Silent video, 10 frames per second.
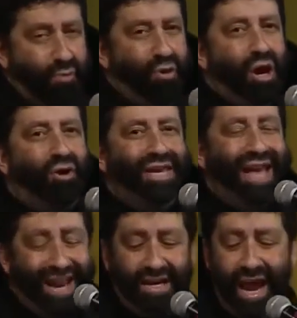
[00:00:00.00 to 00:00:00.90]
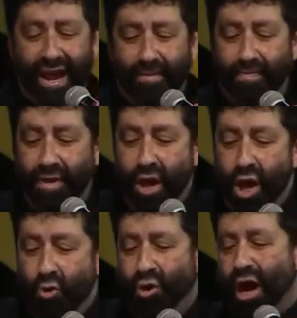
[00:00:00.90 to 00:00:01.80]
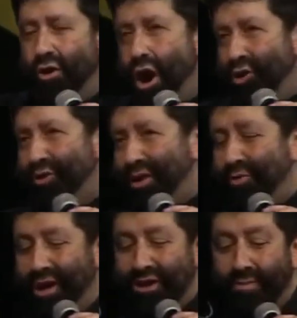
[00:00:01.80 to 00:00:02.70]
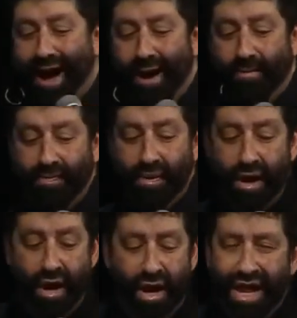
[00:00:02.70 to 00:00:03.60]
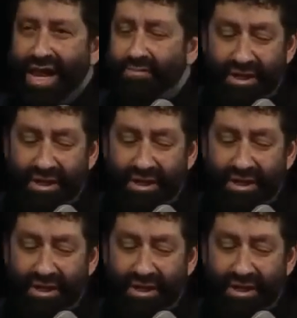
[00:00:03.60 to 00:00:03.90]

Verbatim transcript: and we are the end game. We are ultimately what it's about in